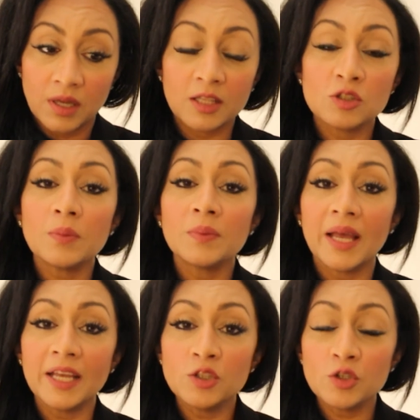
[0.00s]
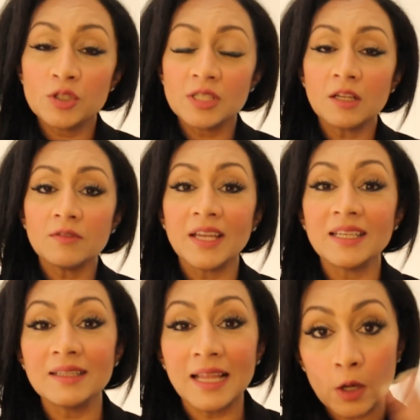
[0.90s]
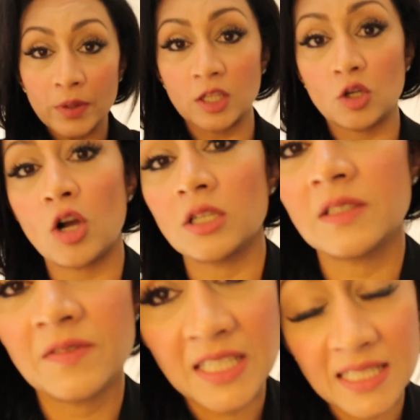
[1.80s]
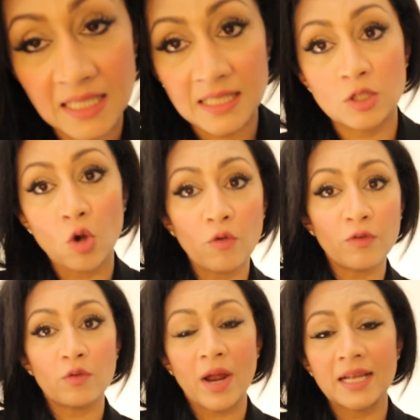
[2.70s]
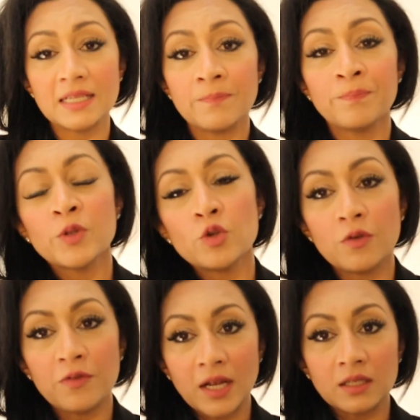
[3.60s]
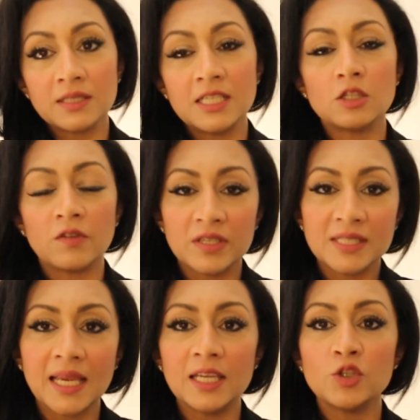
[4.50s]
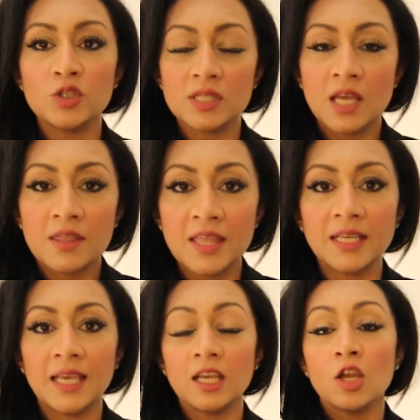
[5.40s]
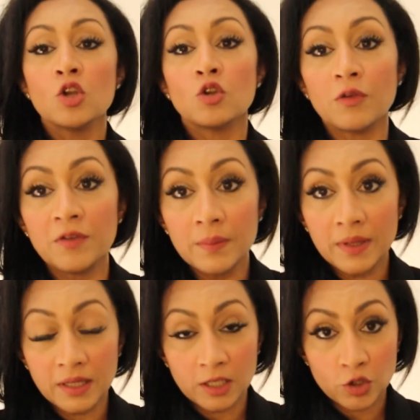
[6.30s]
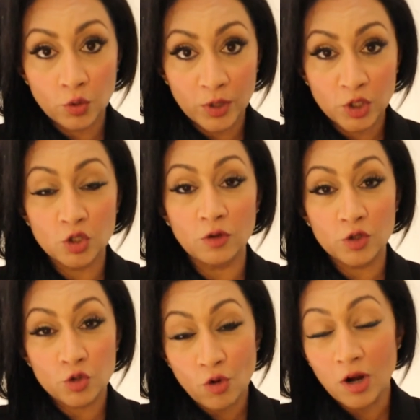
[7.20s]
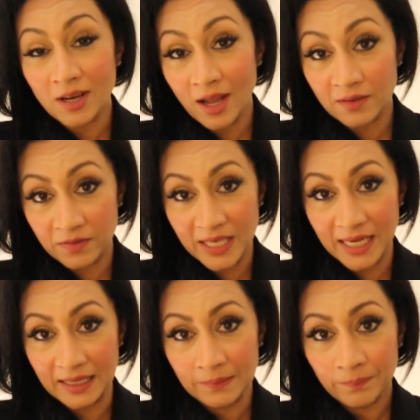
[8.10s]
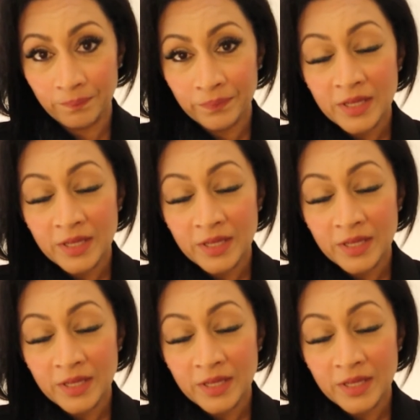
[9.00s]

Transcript: and stop lying to yourself and allowing the cognitive dissonance to override your faculties of intelligence, thinking, your female intuition, your strong gut feeling,